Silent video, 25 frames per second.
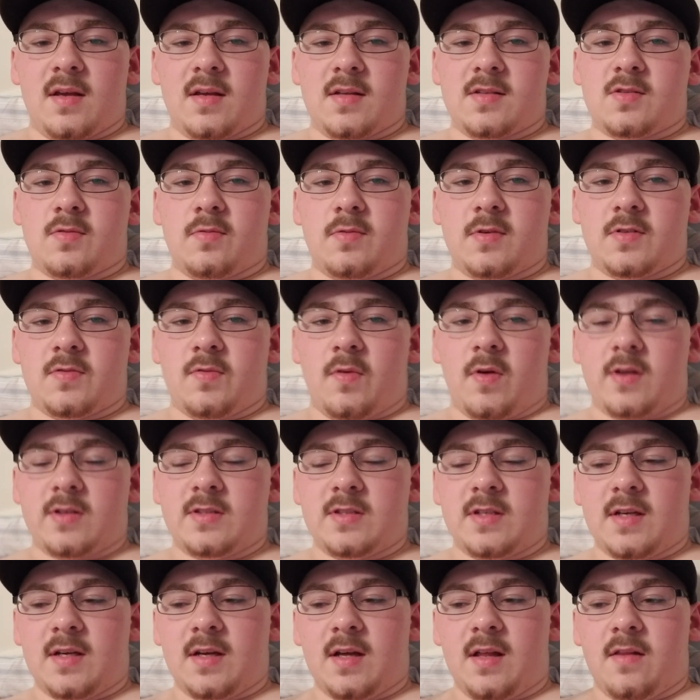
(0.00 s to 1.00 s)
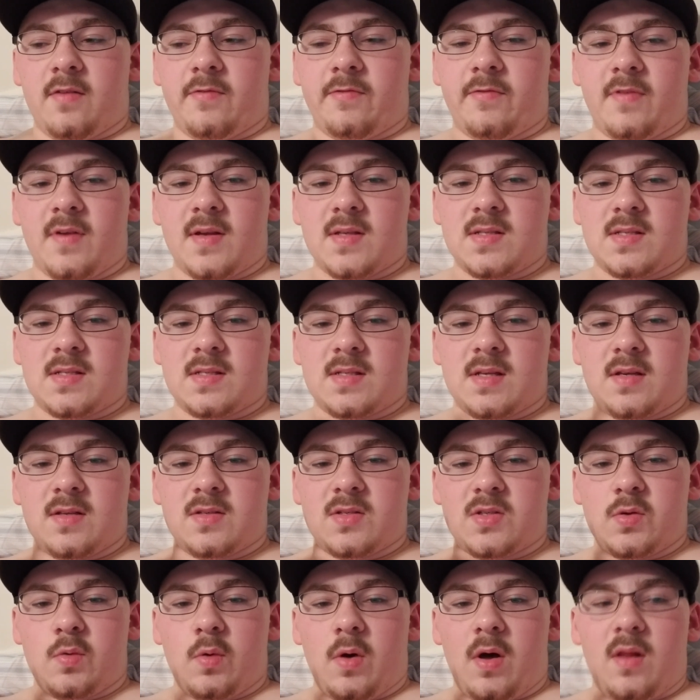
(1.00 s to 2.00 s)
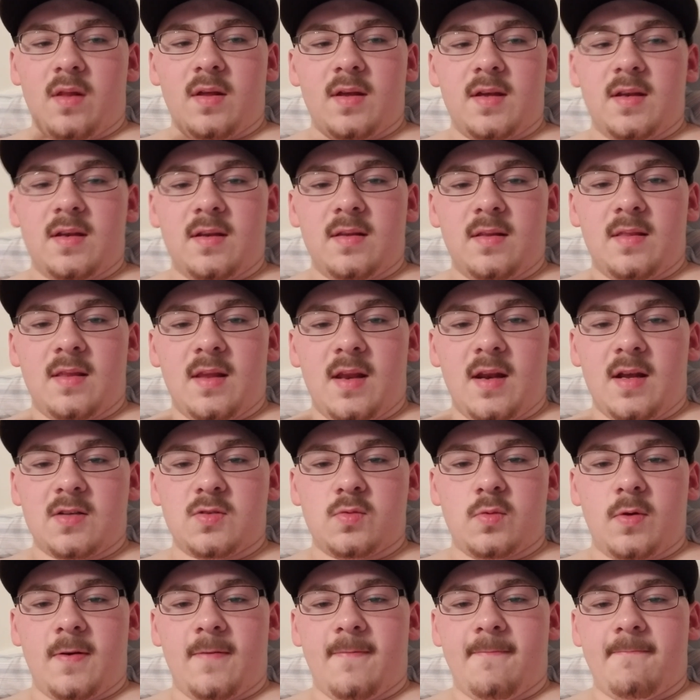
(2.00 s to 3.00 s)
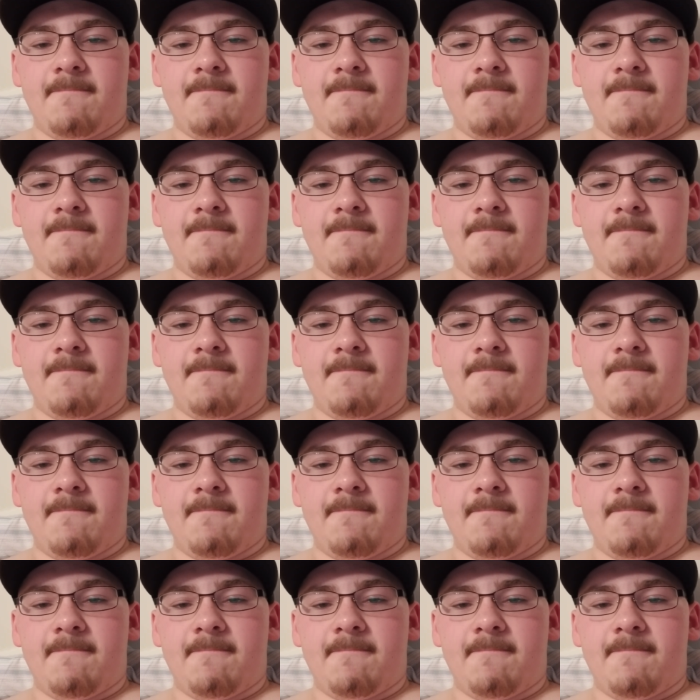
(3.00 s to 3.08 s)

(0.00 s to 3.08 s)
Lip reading: guys so much for watching. Love faces, and I'll see you all in the next one.